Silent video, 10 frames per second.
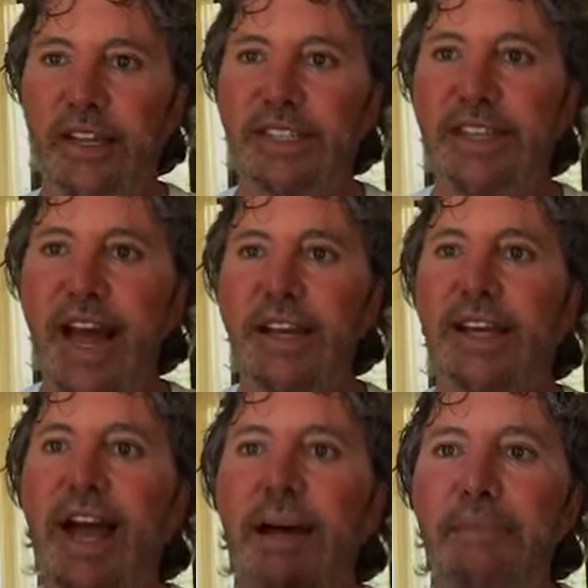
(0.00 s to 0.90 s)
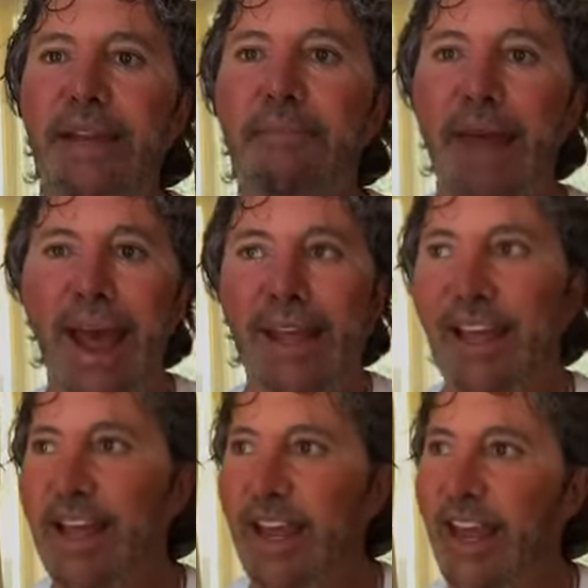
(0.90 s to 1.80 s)
It's not coming back.
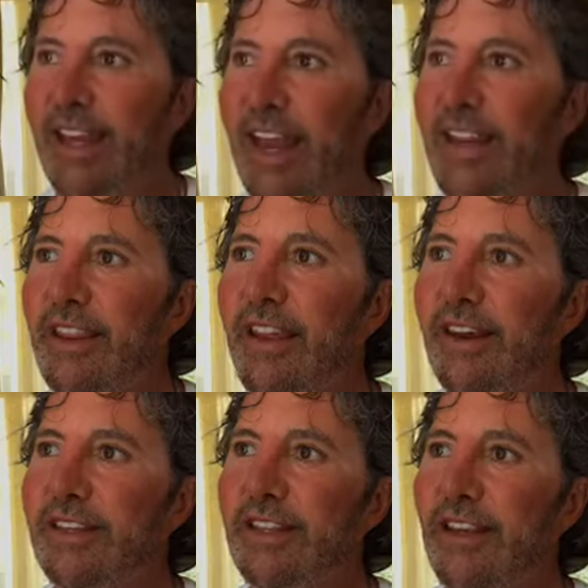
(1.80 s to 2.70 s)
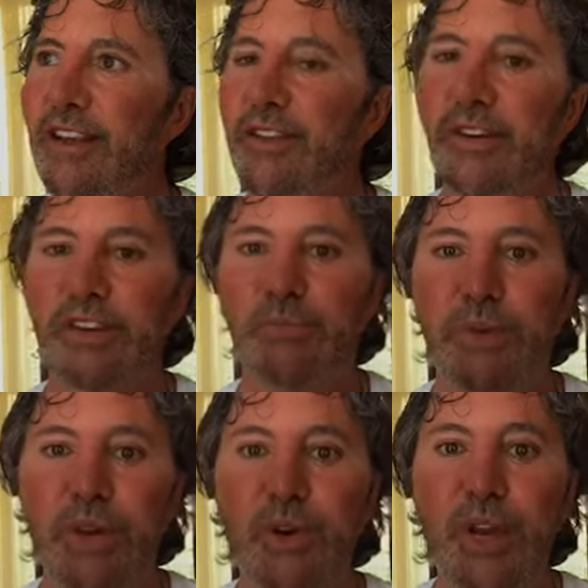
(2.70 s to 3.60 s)
And there's
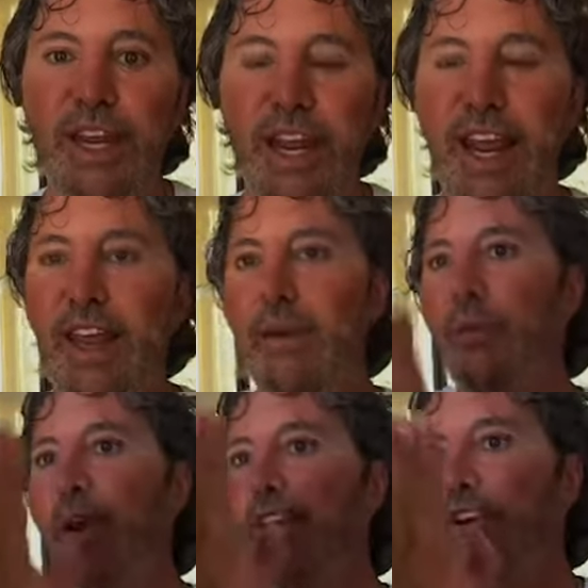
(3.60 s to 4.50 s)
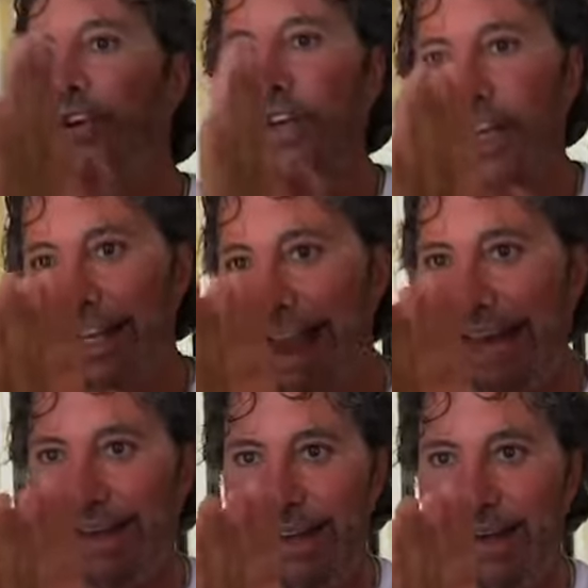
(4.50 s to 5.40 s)
beauty in it when you're
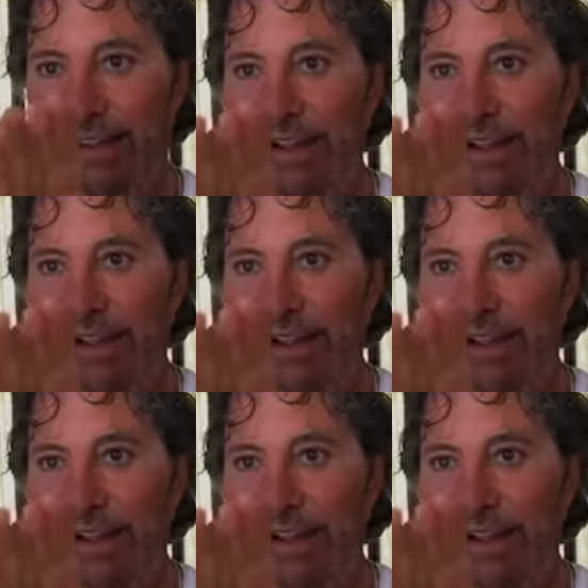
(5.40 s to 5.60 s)
connected.